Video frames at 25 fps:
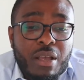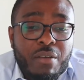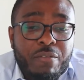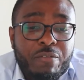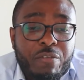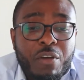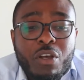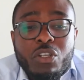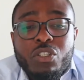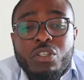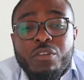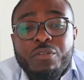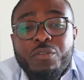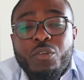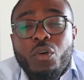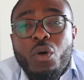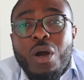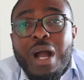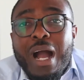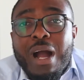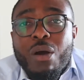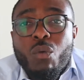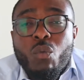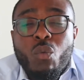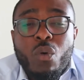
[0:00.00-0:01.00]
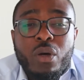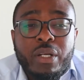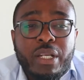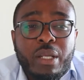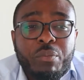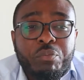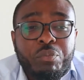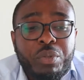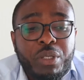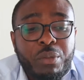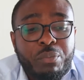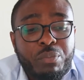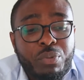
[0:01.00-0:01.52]
first of all, I wanted
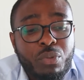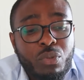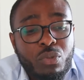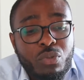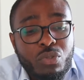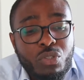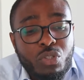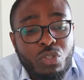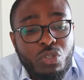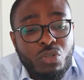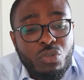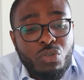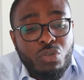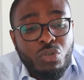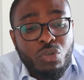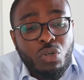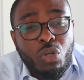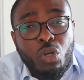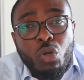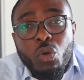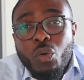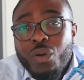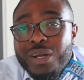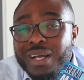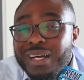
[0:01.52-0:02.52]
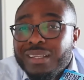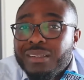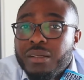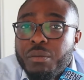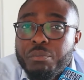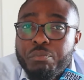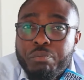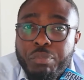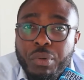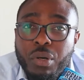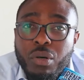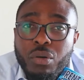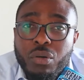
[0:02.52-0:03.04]
people to look at the
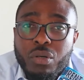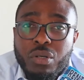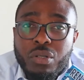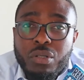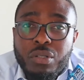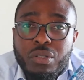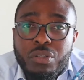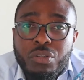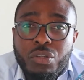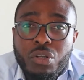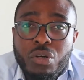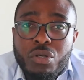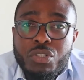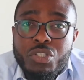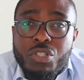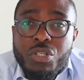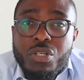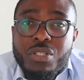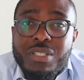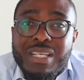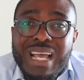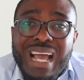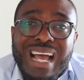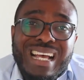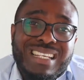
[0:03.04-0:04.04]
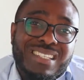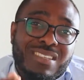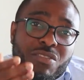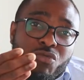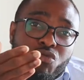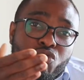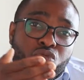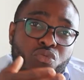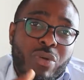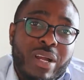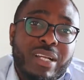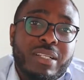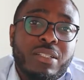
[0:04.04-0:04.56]
book not just as
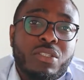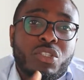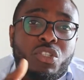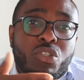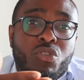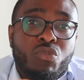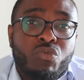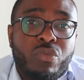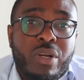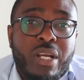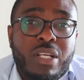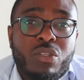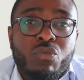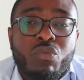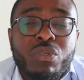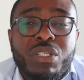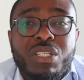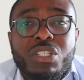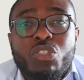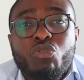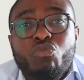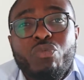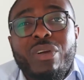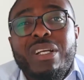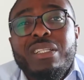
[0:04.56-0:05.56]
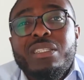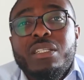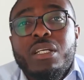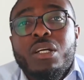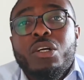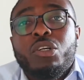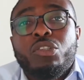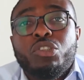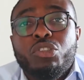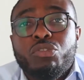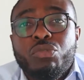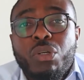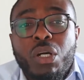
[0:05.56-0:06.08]
rent to rent, which is renter
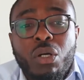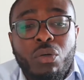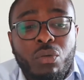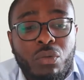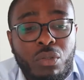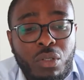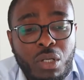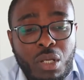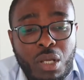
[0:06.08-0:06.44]
control,